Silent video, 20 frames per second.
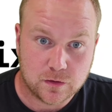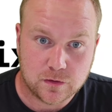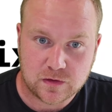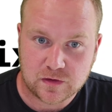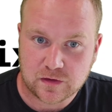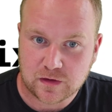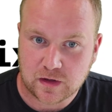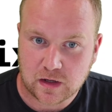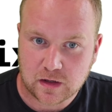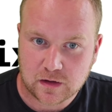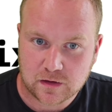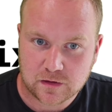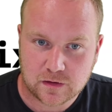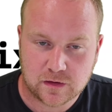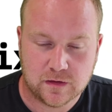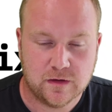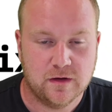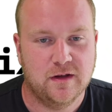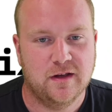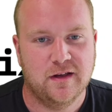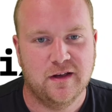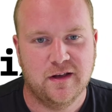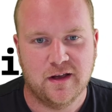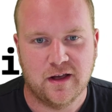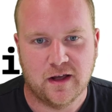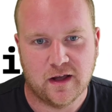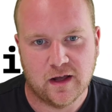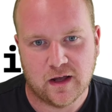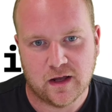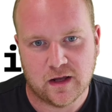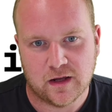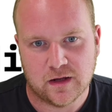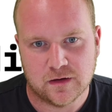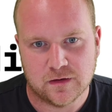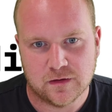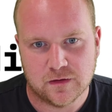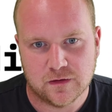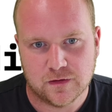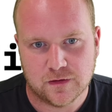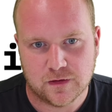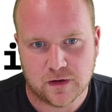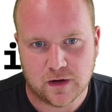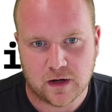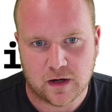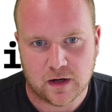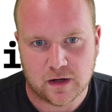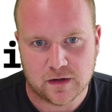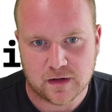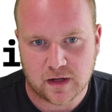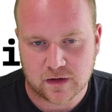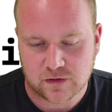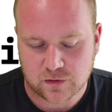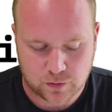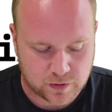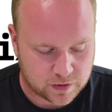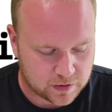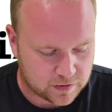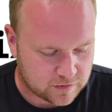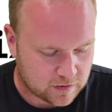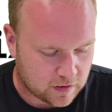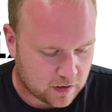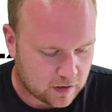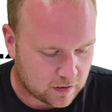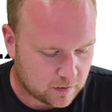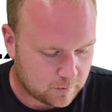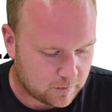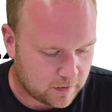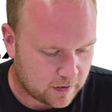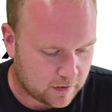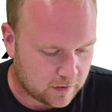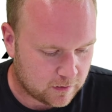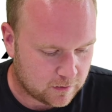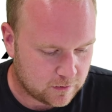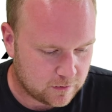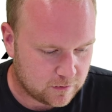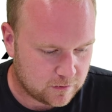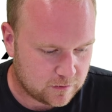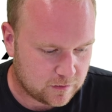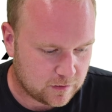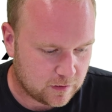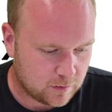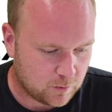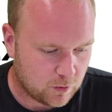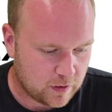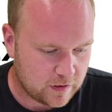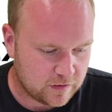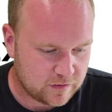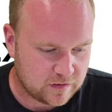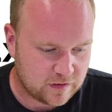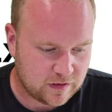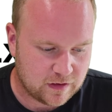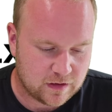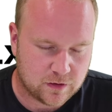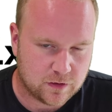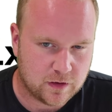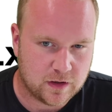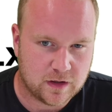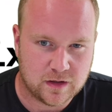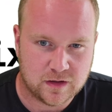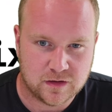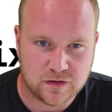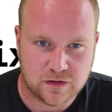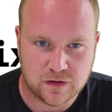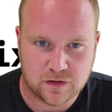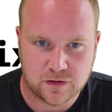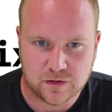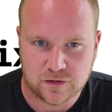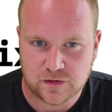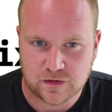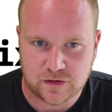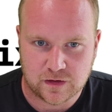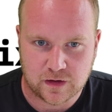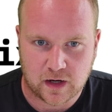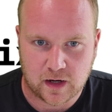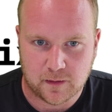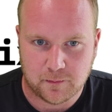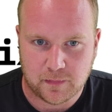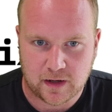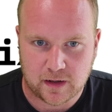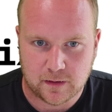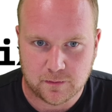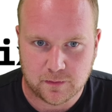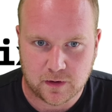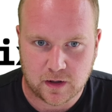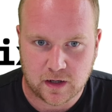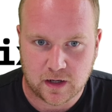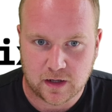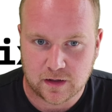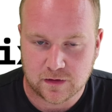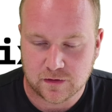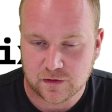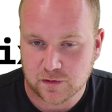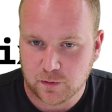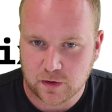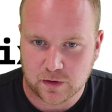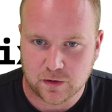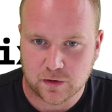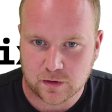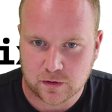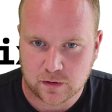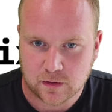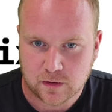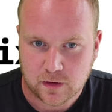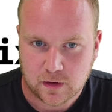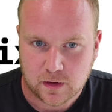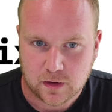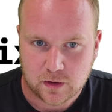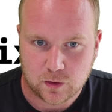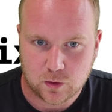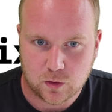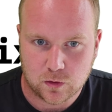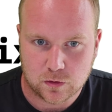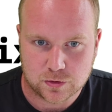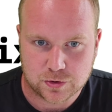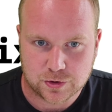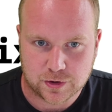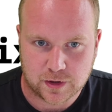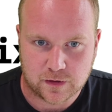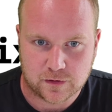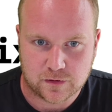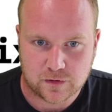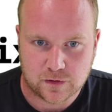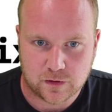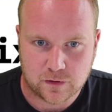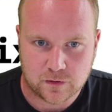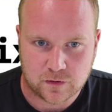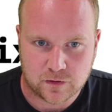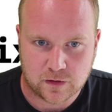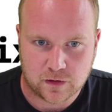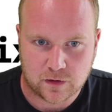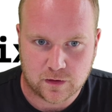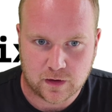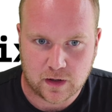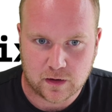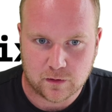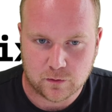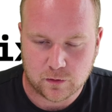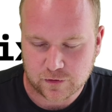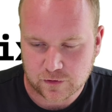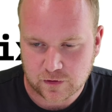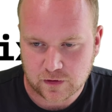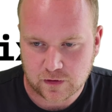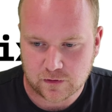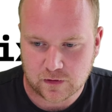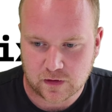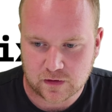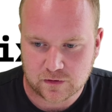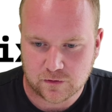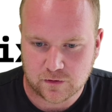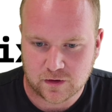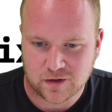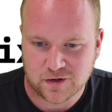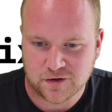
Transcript: Nix. And next we're going to talk about some ways to integrate it into your CI pipeline and some other cool tricks. So stick around and we'll see you in the next video.